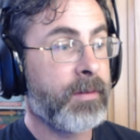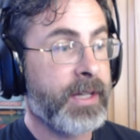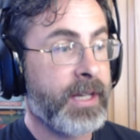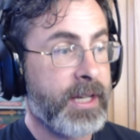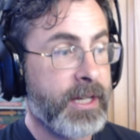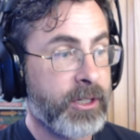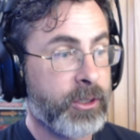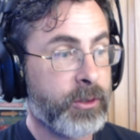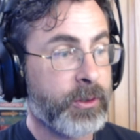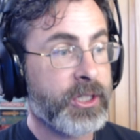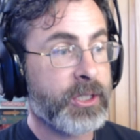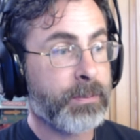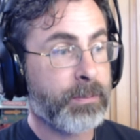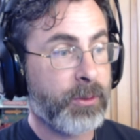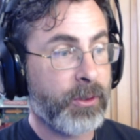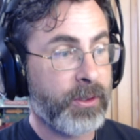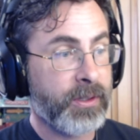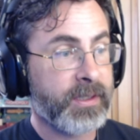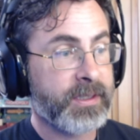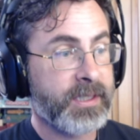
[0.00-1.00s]
increased
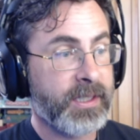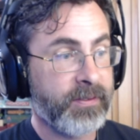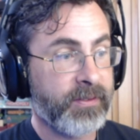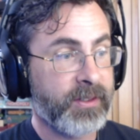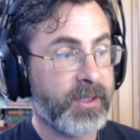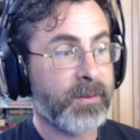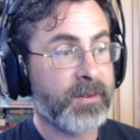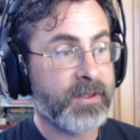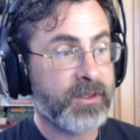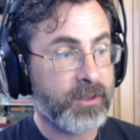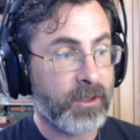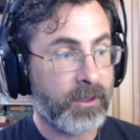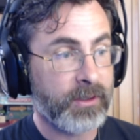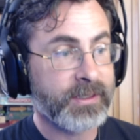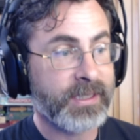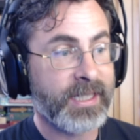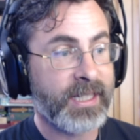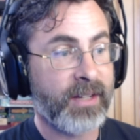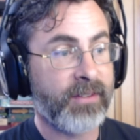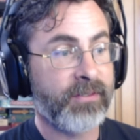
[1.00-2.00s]
productivity
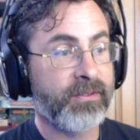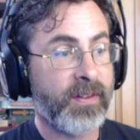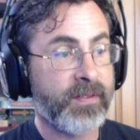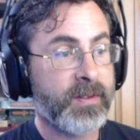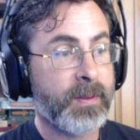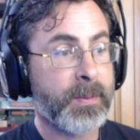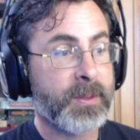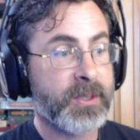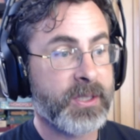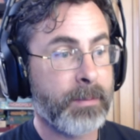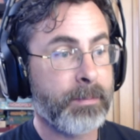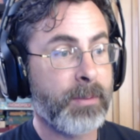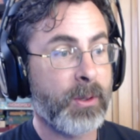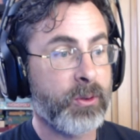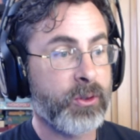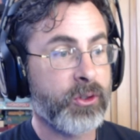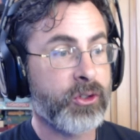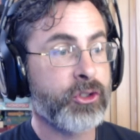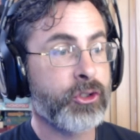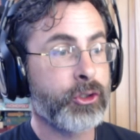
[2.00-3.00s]
results in a 50%
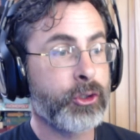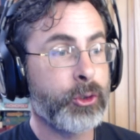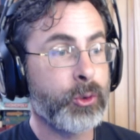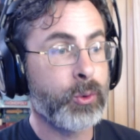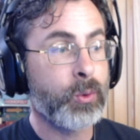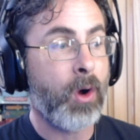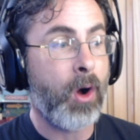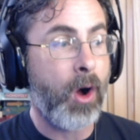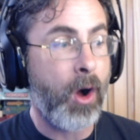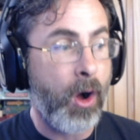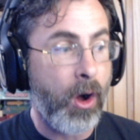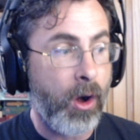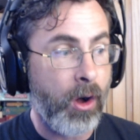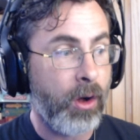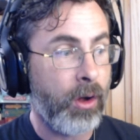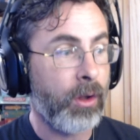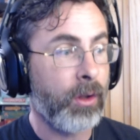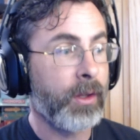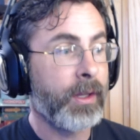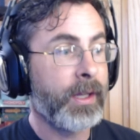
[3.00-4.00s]
bonus to
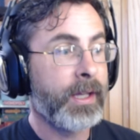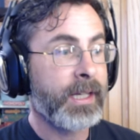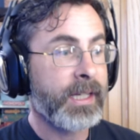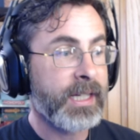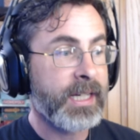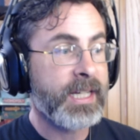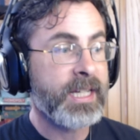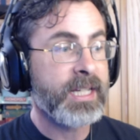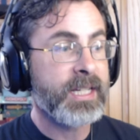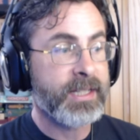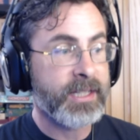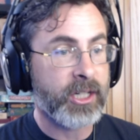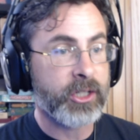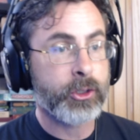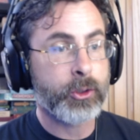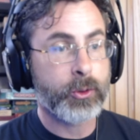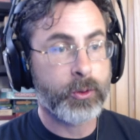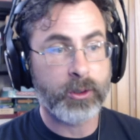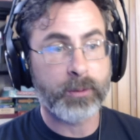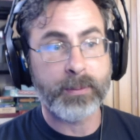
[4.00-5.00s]
all
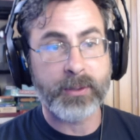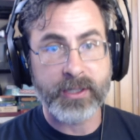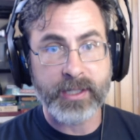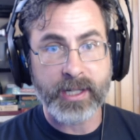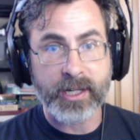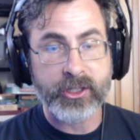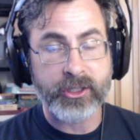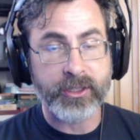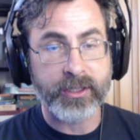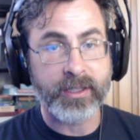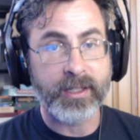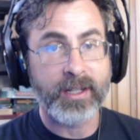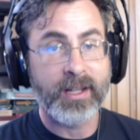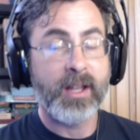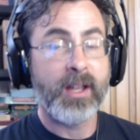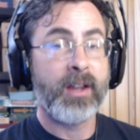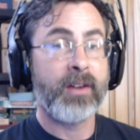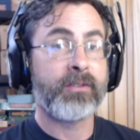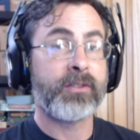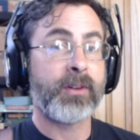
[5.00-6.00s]
industrial production
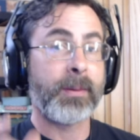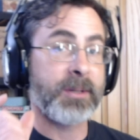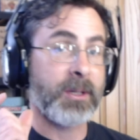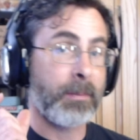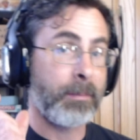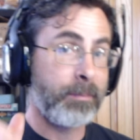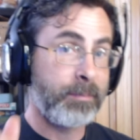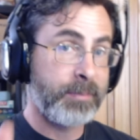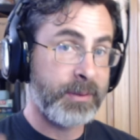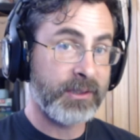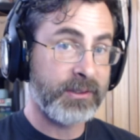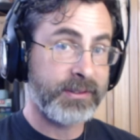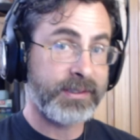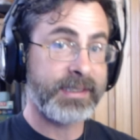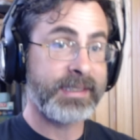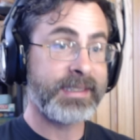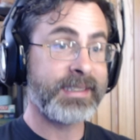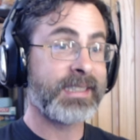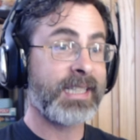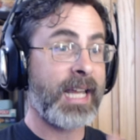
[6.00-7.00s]
from your
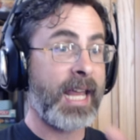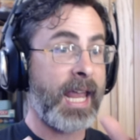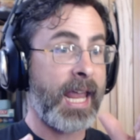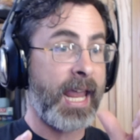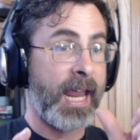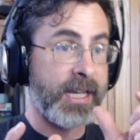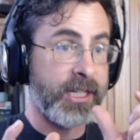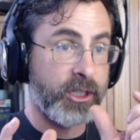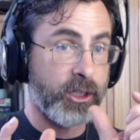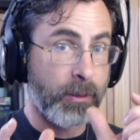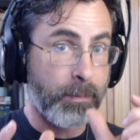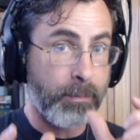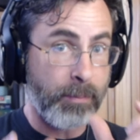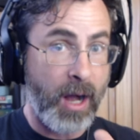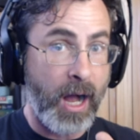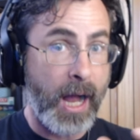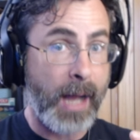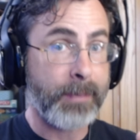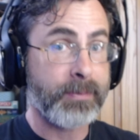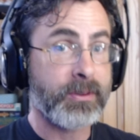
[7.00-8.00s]
buildings and your
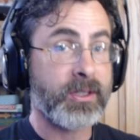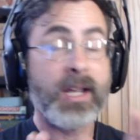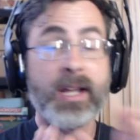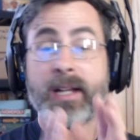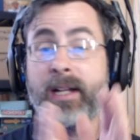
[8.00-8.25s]
pops.